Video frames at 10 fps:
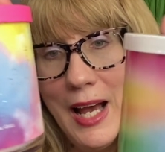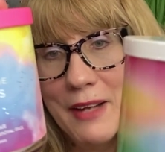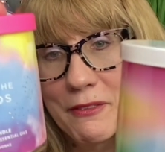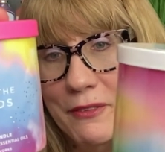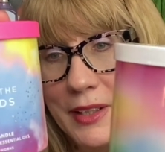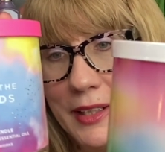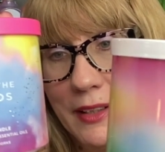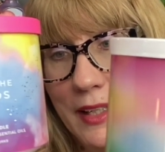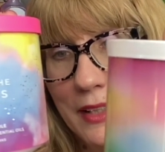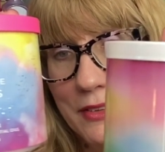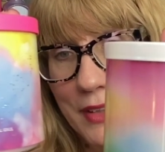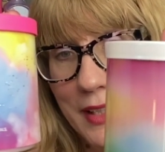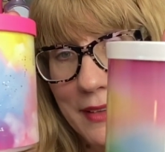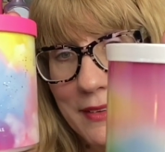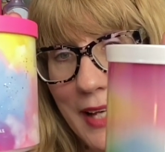I really liked
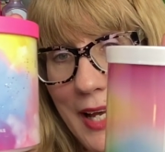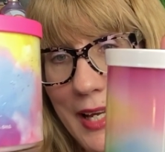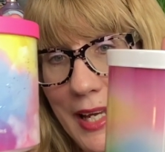Radiant Sky.